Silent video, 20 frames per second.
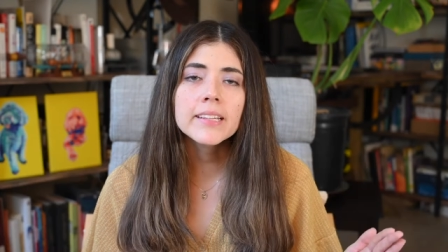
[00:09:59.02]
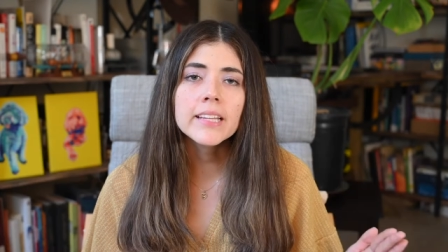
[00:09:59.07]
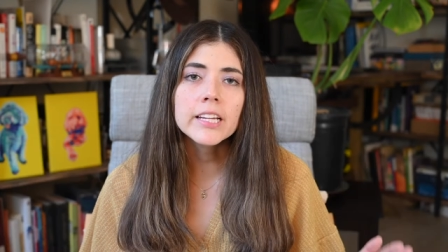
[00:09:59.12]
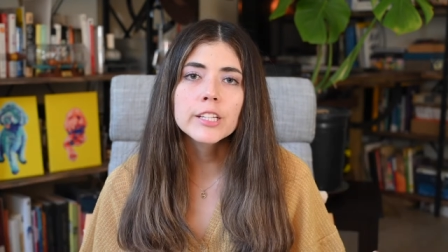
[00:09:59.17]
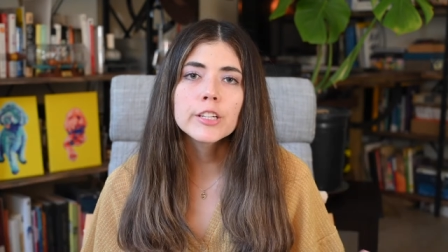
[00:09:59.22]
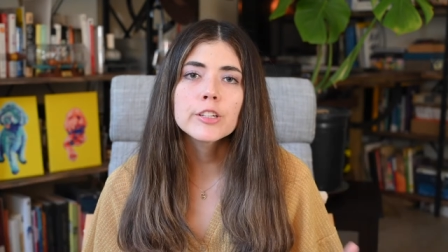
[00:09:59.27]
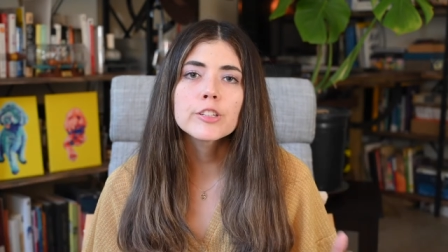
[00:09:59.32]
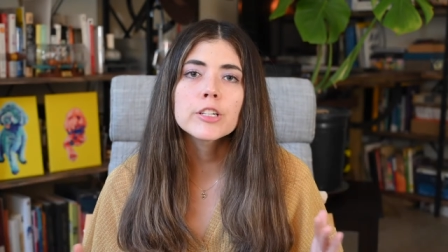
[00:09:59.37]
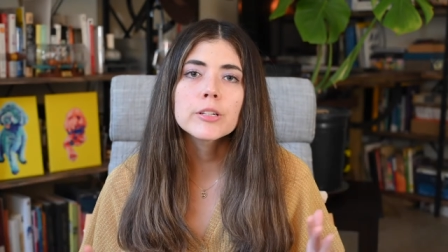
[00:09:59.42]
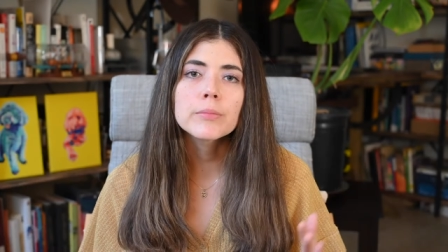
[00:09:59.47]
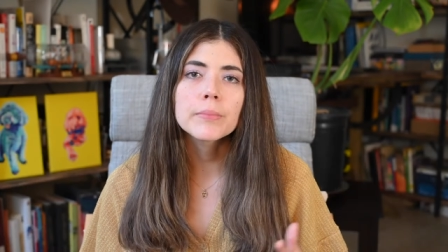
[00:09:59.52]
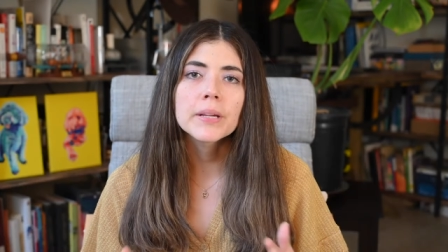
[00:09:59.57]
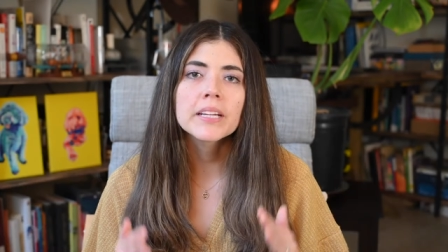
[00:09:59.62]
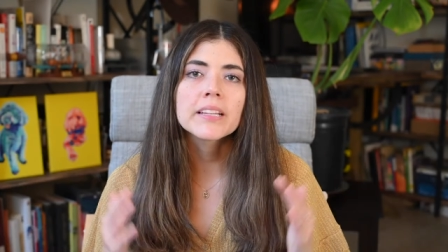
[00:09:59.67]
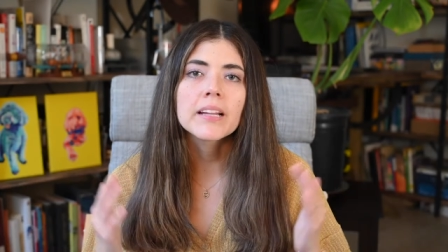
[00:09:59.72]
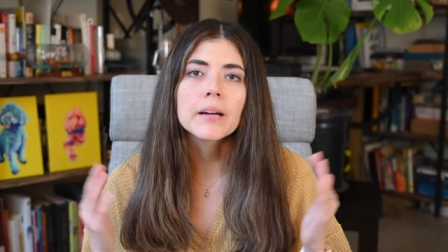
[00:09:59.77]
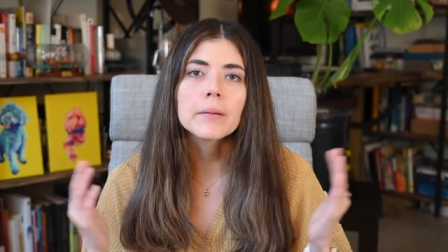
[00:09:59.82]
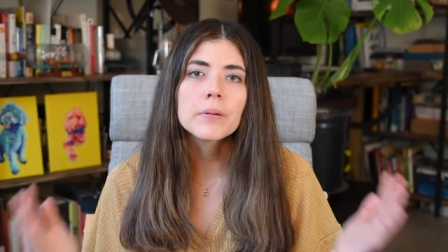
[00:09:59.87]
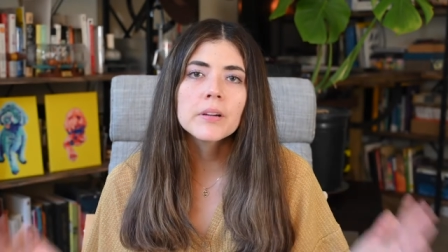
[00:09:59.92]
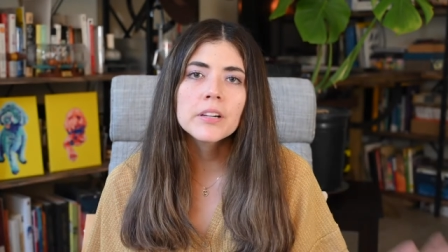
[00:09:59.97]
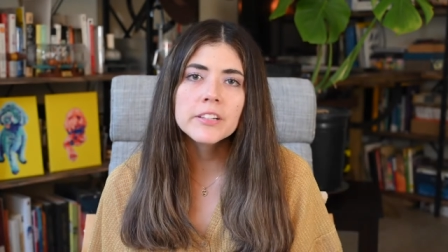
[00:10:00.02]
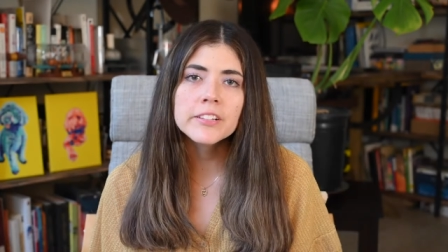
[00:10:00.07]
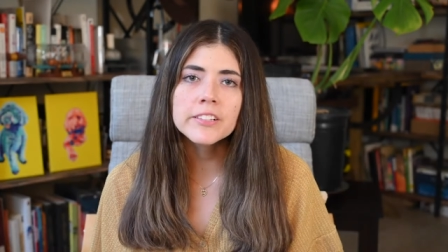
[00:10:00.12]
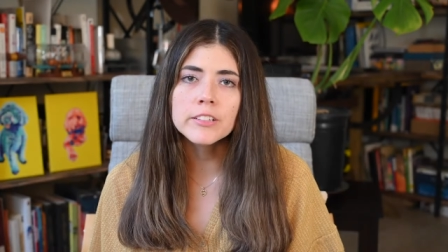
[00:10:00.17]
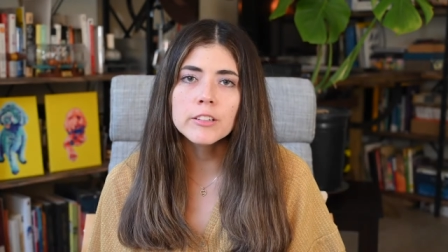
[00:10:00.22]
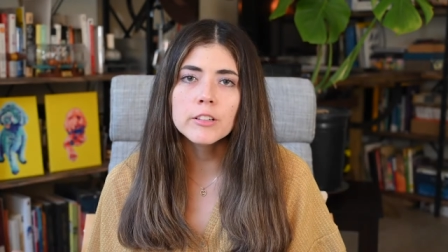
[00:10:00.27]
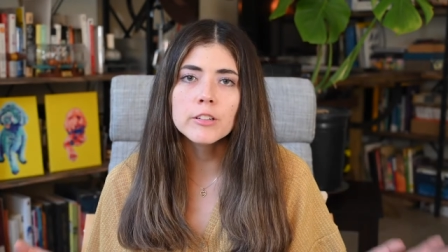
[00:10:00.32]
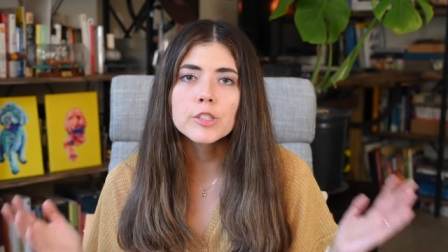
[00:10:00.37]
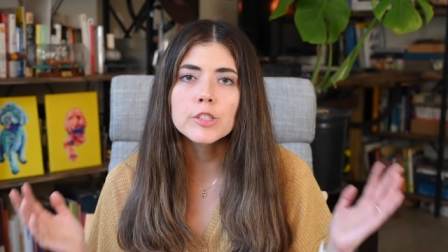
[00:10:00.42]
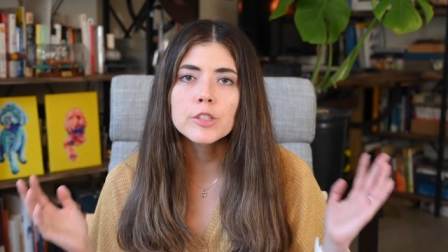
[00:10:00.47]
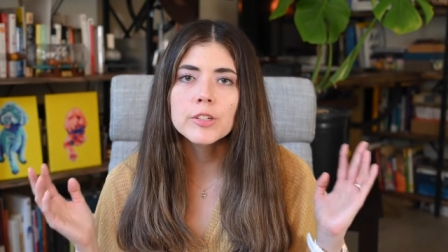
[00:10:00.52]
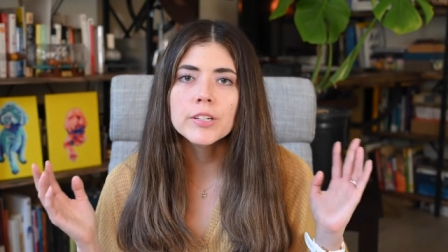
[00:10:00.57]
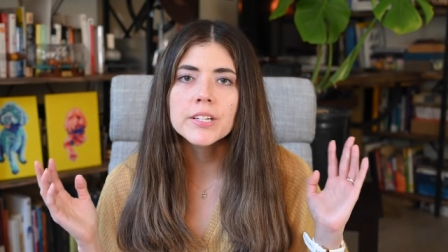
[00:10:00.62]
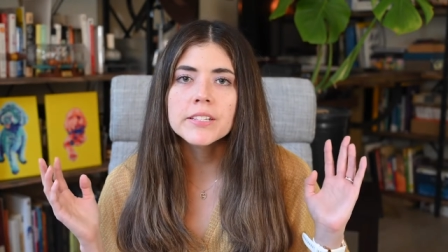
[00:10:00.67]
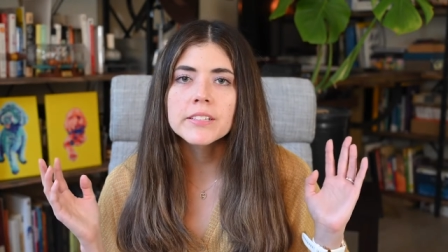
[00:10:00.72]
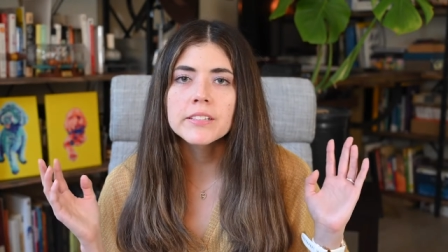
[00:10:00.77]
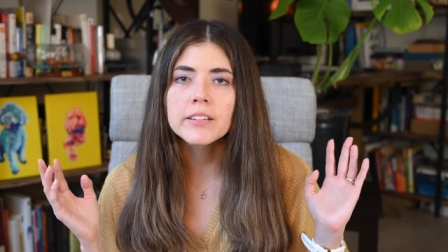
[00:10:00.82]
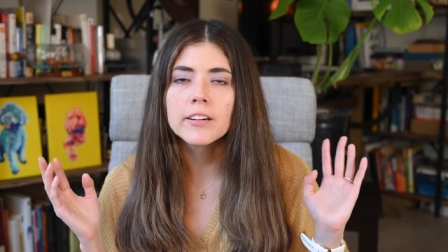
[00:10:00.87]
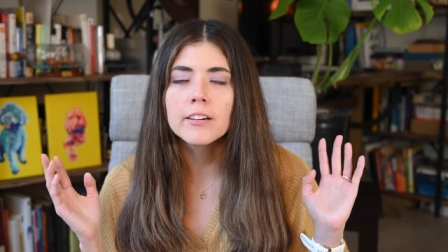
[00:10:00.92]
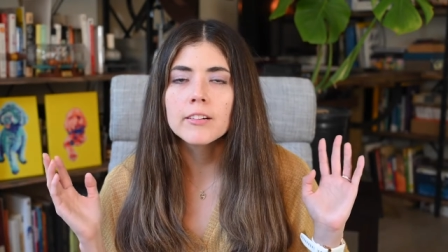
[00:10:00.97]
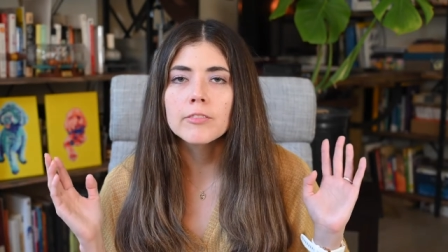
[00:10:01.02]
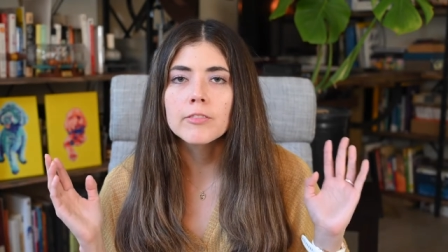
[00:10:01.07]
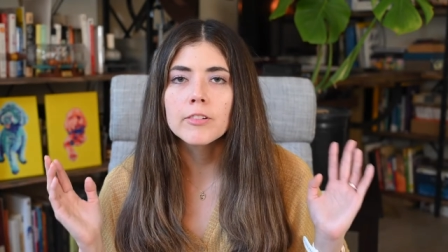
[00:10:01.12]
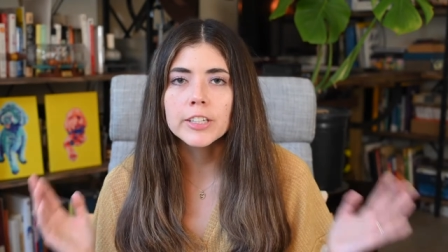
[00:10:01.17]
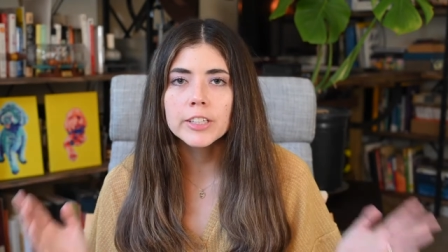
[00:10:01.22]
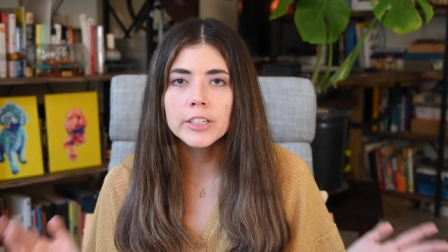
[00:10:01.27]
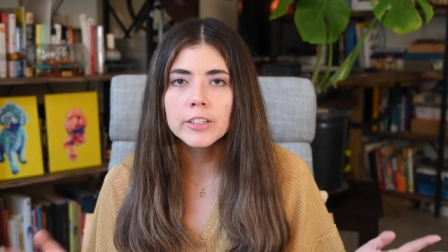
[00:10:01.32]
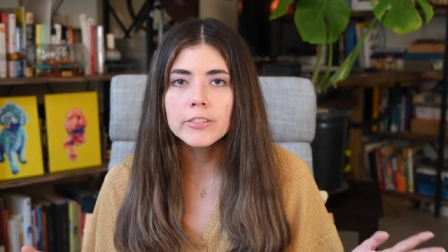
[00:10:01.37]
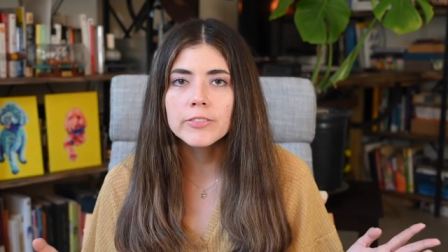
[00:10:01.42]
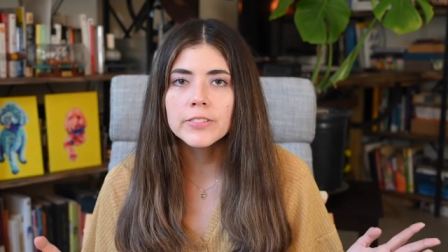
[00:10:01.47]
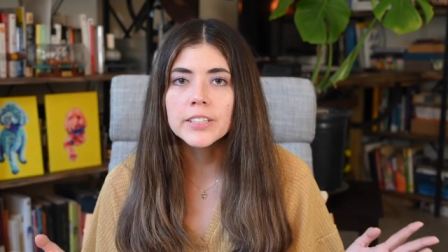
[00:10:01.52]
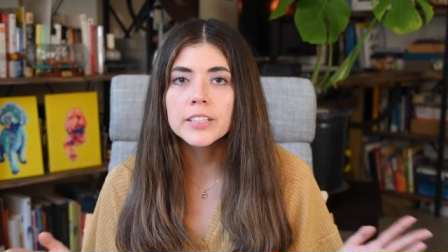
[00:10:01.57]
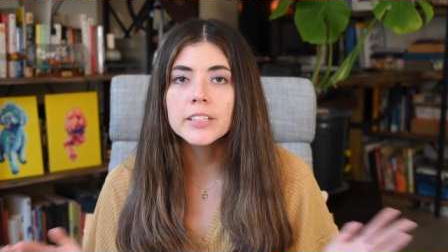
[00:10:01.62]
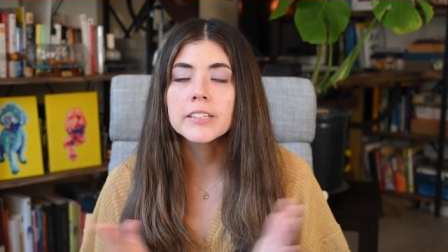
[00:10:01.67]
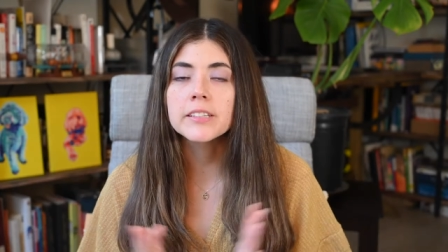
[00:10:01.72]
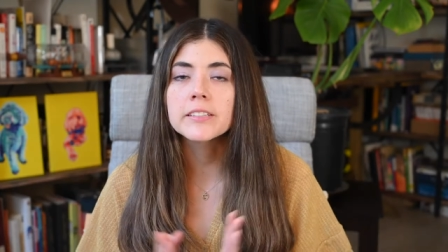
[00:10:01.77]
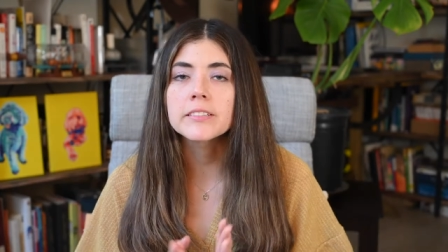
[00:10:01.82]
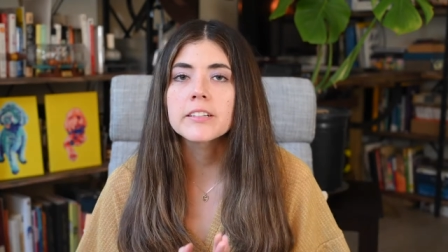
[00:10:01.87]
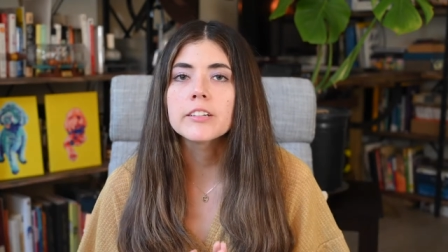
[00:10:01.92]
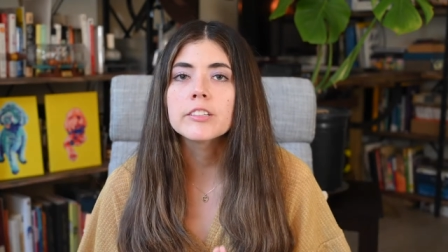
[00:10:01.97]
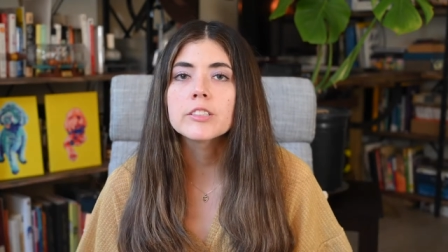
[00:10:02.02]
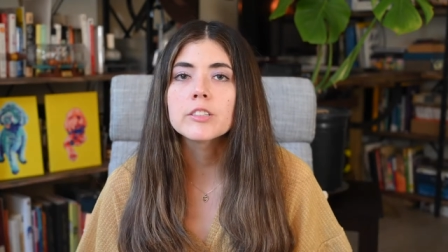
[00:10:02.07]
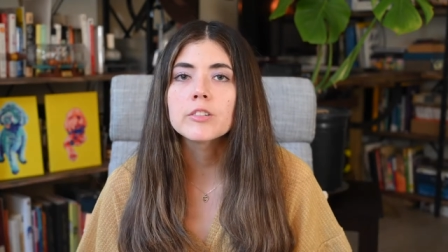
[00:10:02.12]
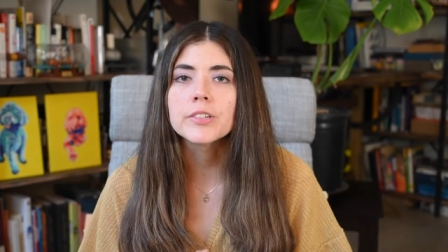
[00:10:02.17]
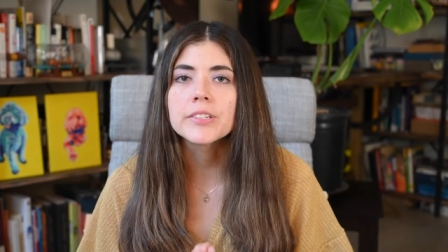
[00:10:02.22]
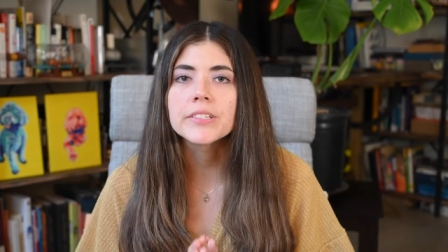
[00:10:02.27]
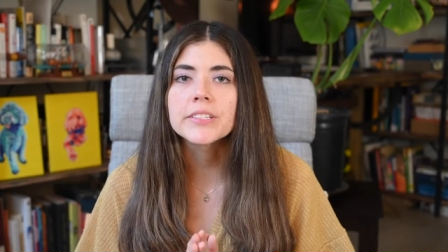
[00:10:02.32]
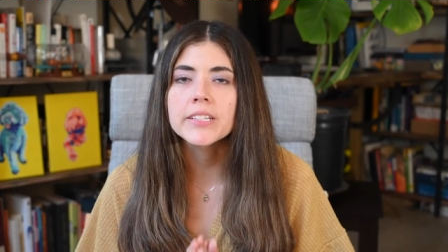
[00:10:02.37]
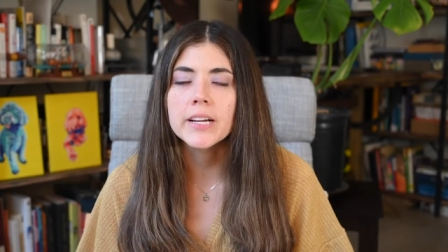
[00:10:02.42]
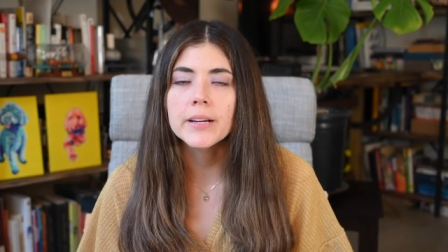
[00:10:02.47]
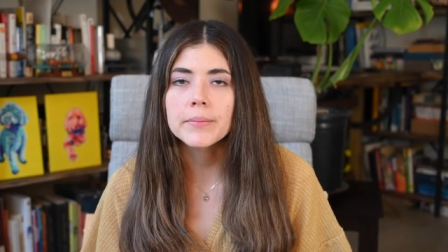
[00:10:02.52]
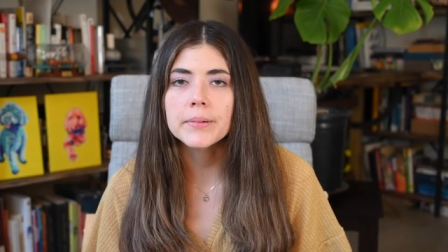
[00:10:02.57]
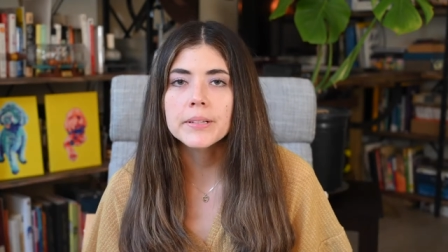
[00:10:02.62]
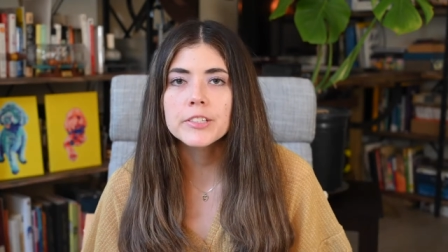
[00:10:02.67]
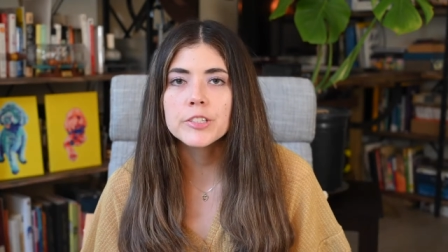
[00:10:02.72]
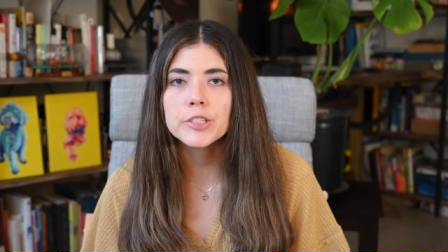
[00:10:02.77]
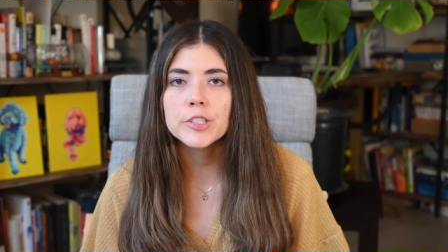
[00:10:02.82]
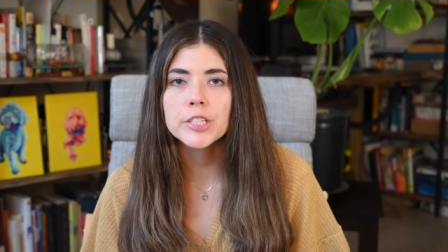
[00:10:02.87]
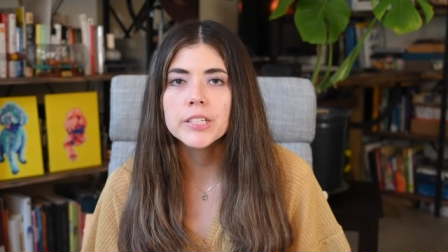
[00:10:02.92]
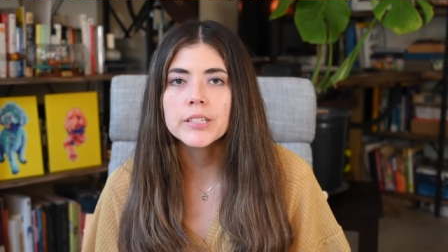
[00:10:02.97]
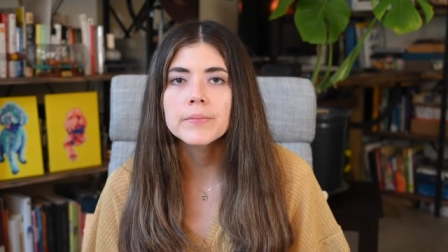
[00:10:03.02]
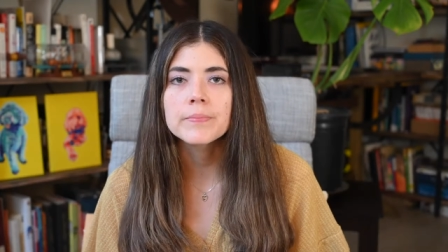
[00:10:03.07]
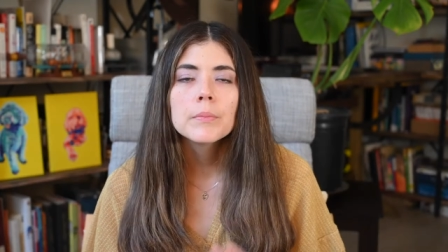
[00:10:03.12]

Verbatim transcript: that you should make that personal choice of what your feelings are towards M S G.